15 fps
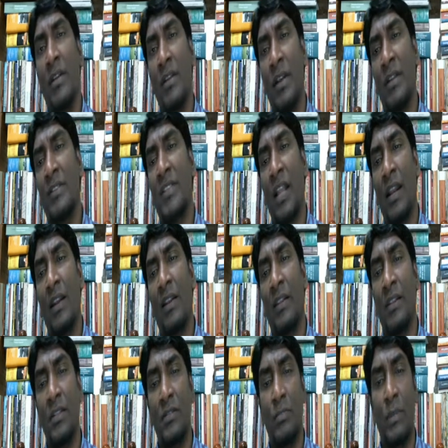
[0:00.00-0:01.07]
and seller in
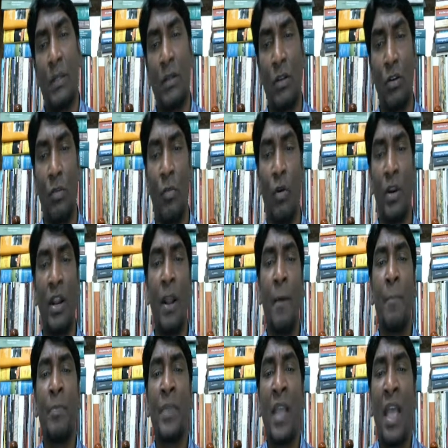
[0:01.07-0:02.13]
this particular model,
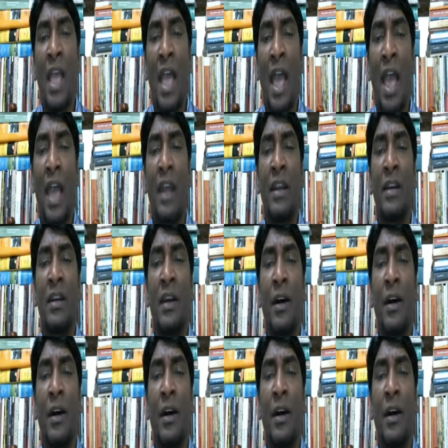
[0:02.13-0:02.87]
and